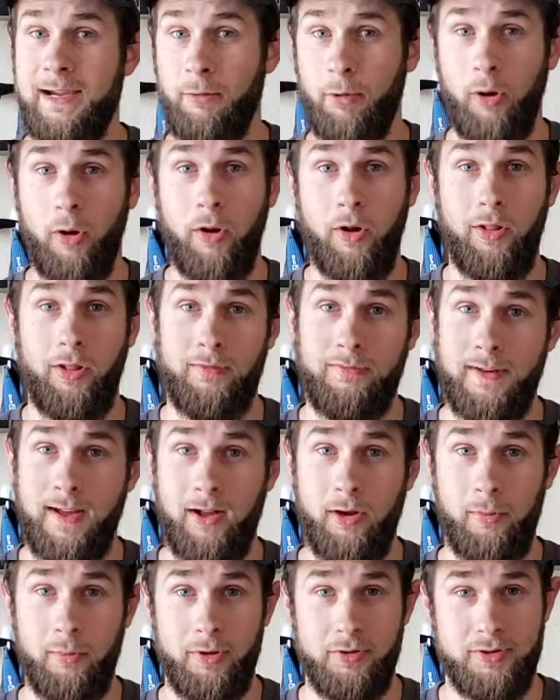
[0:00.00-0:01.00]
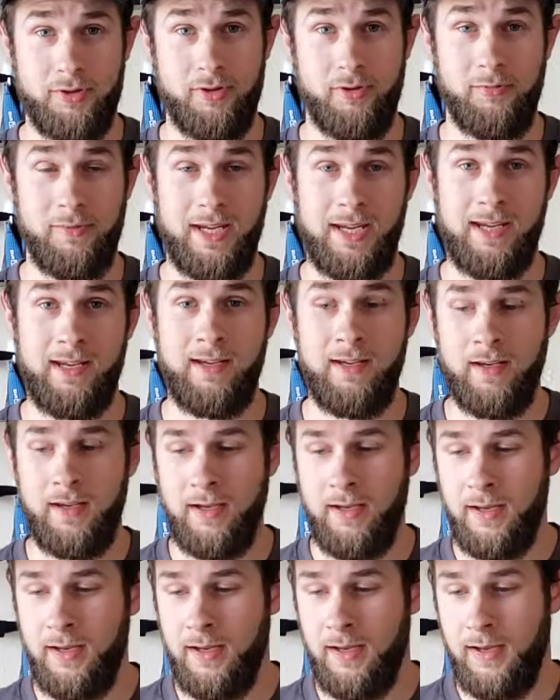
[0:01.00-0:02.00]
were all available to me.
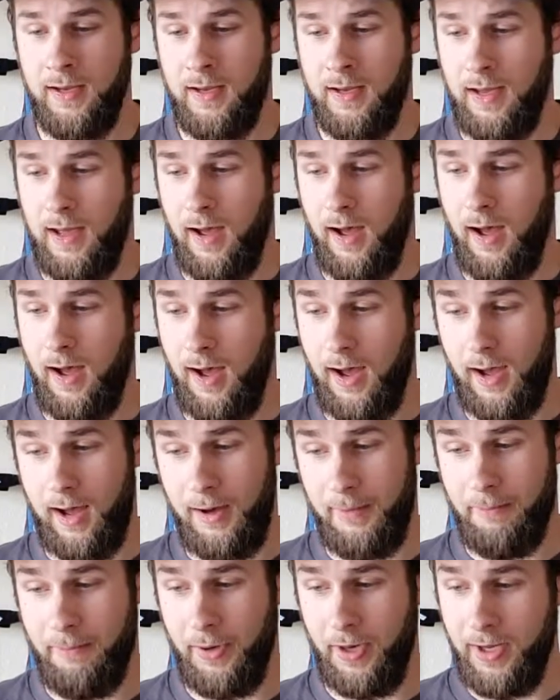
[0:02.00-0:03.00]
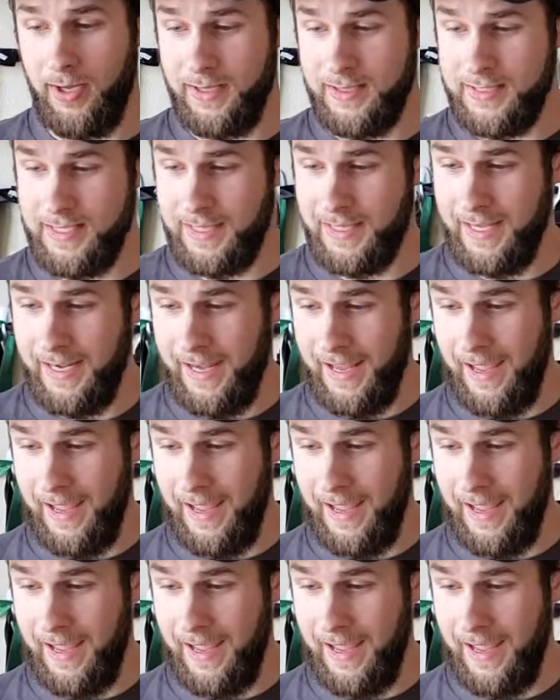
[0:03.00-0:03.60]
But they